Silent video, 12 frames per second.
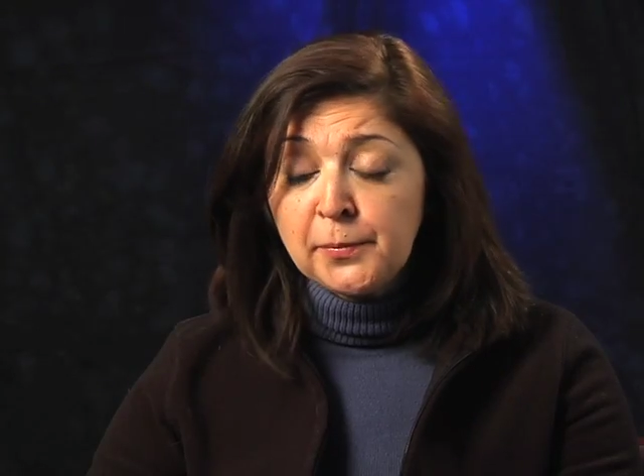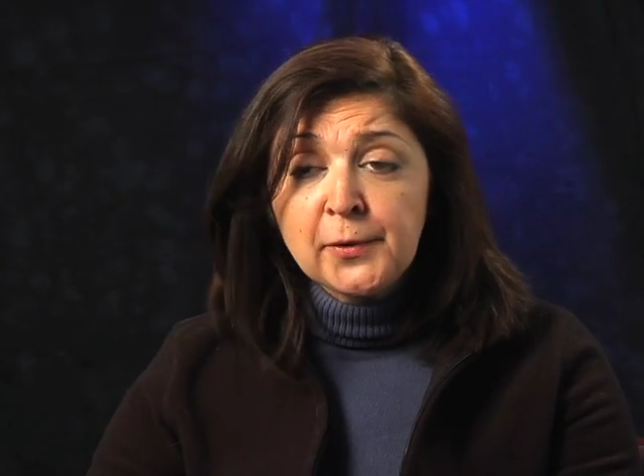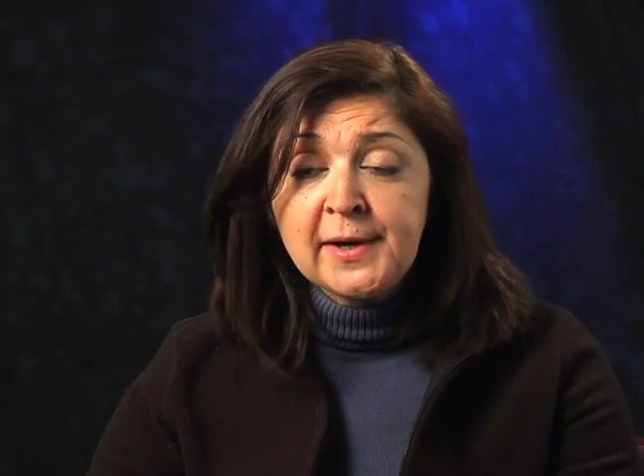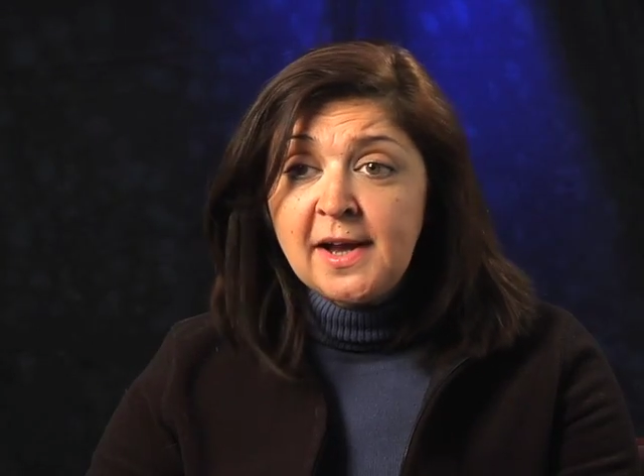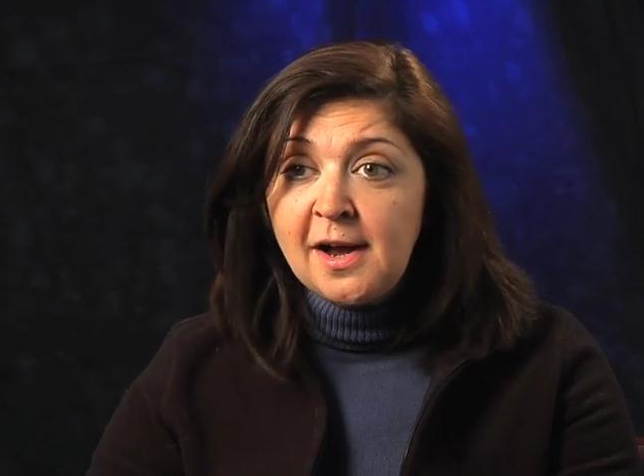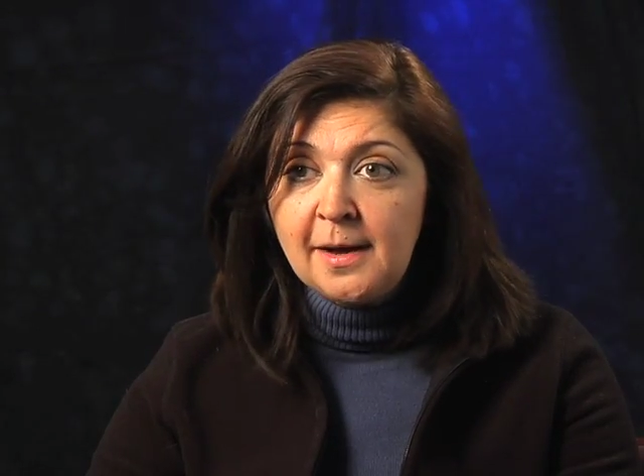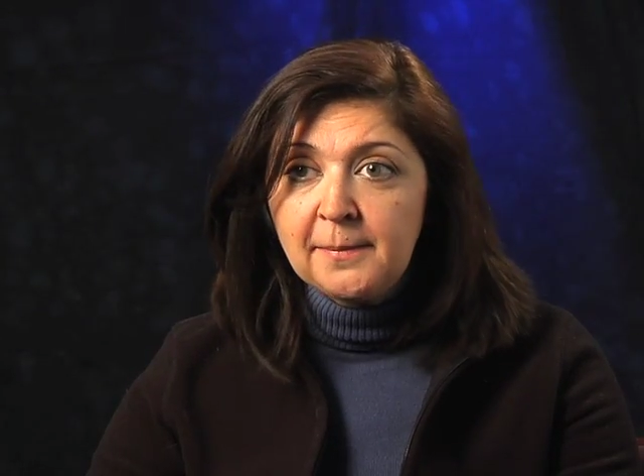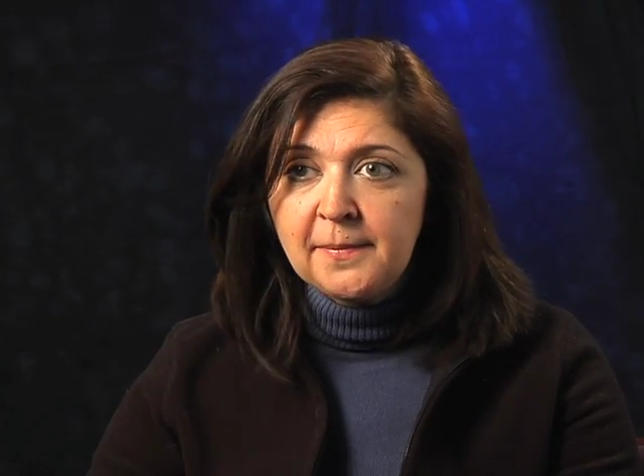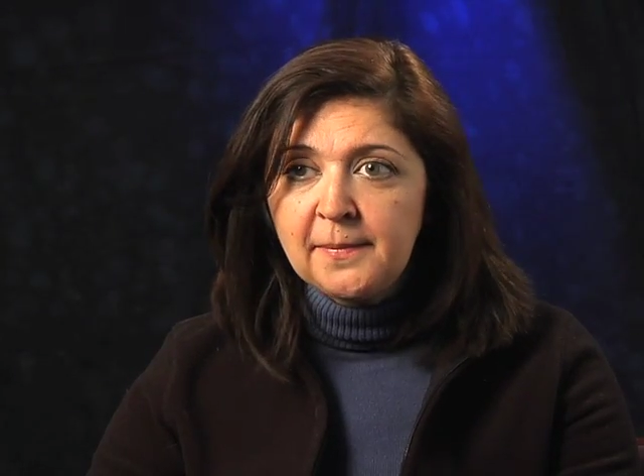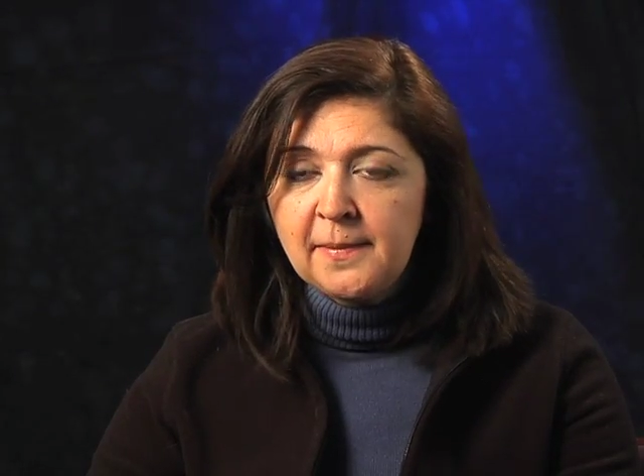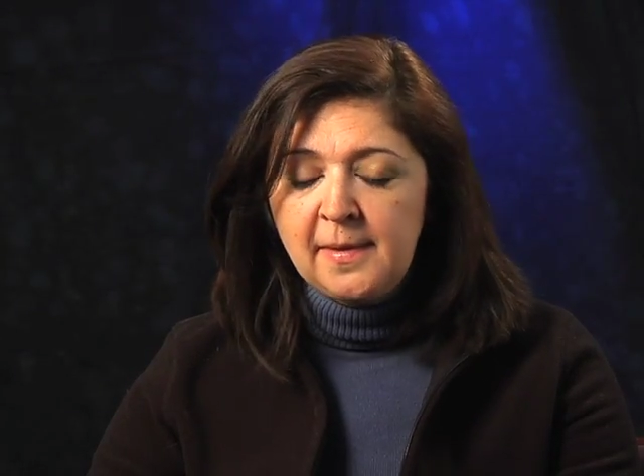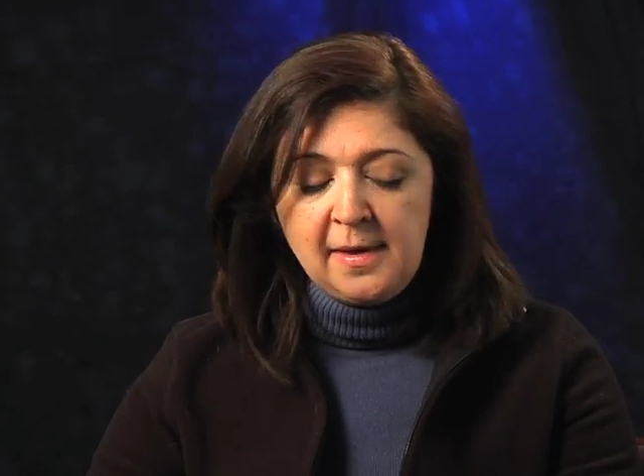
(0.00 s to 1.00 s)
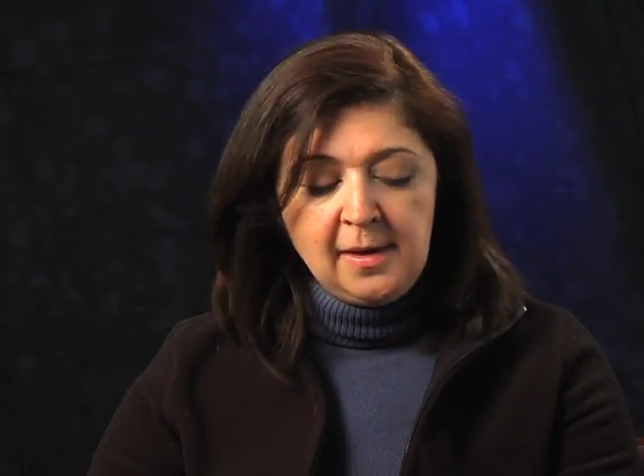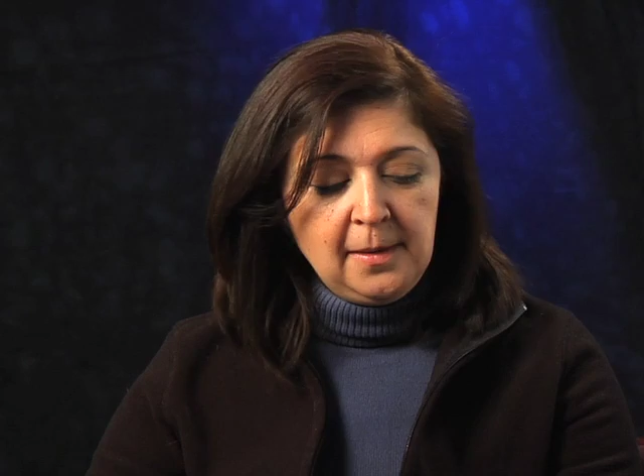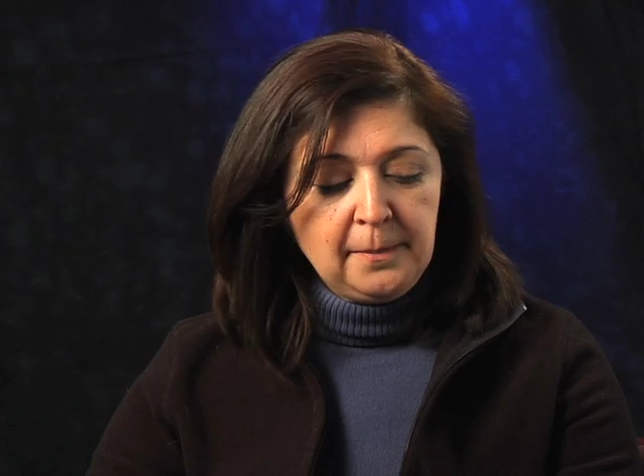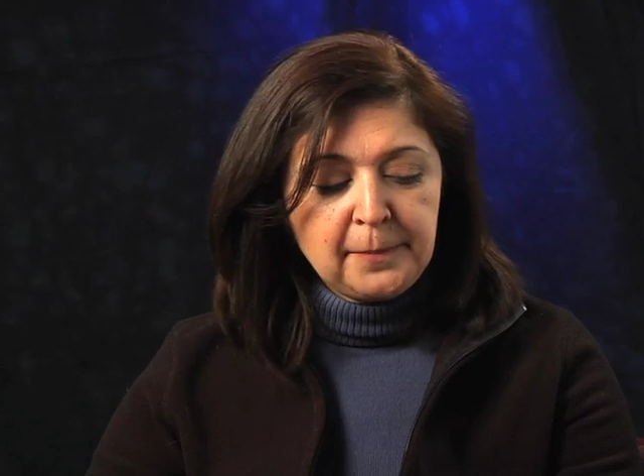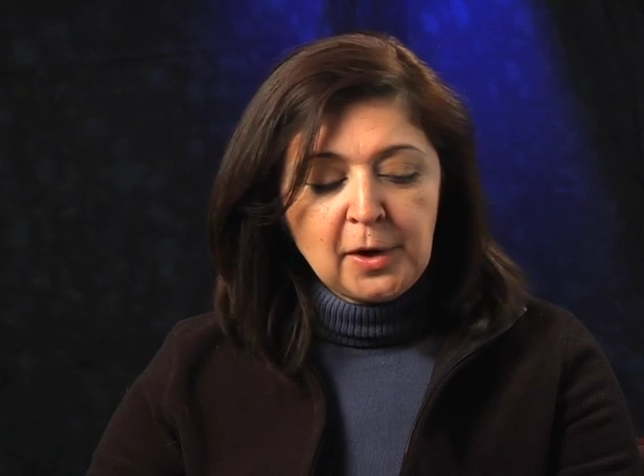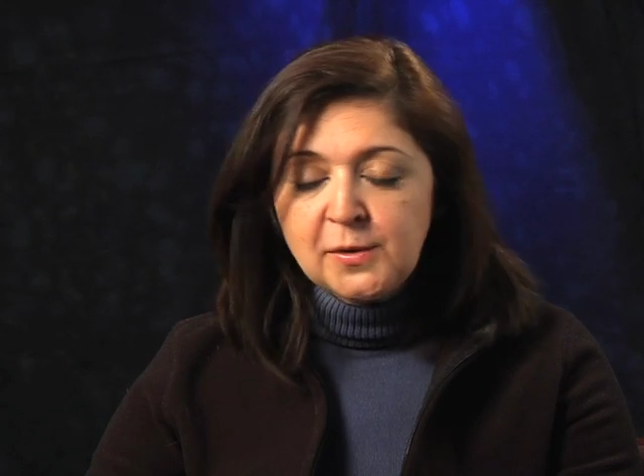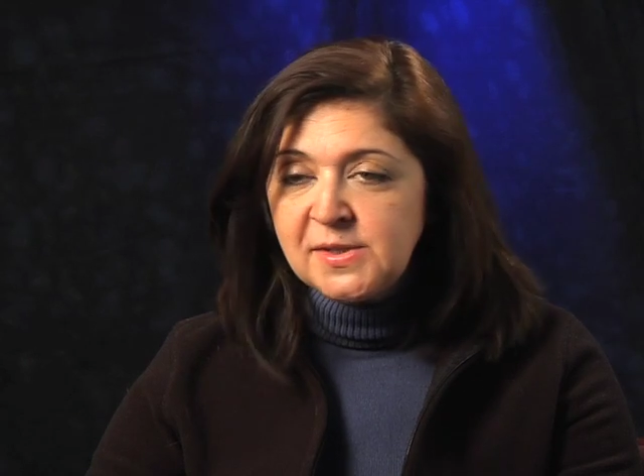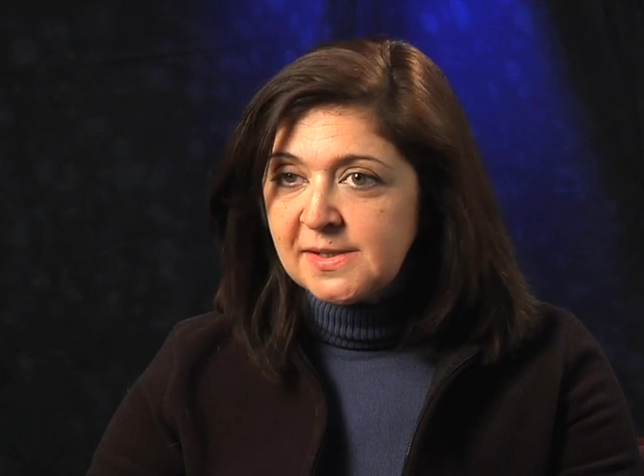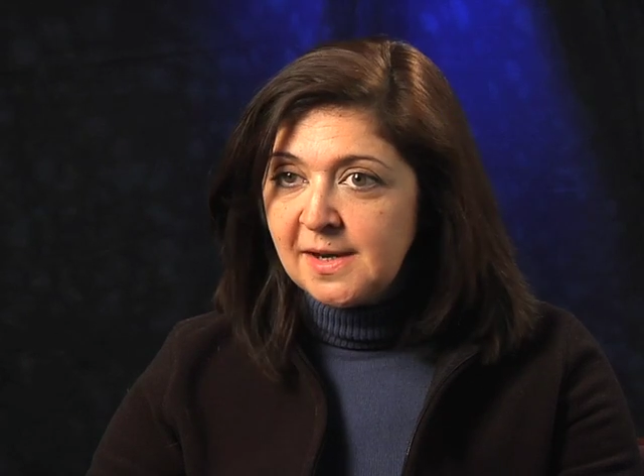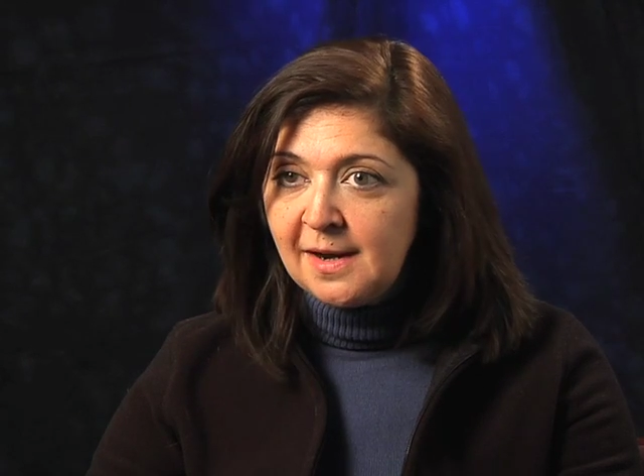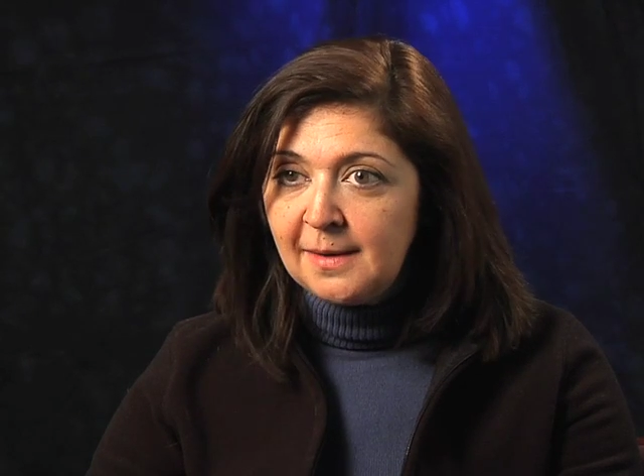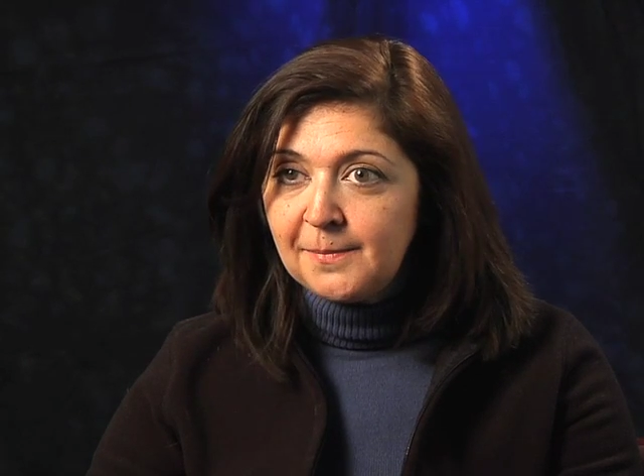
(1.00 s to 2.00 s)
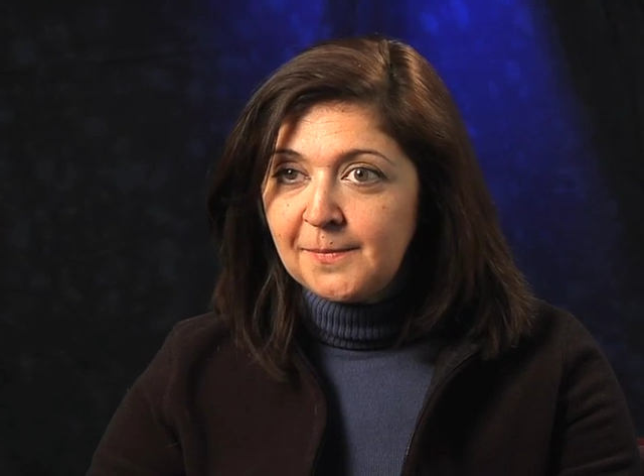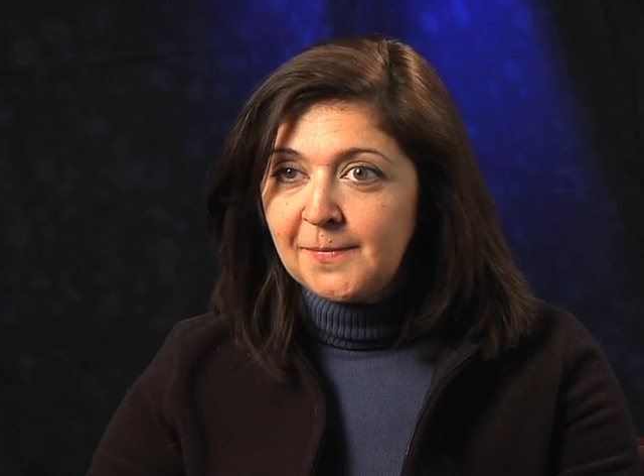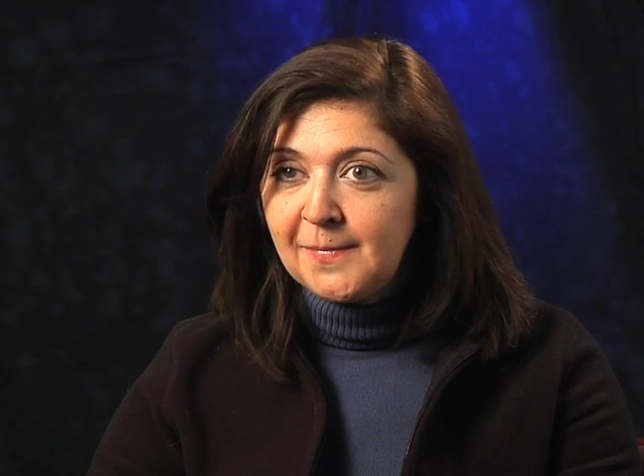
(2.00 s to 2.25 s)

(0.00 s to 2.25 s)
pre-op, post-op,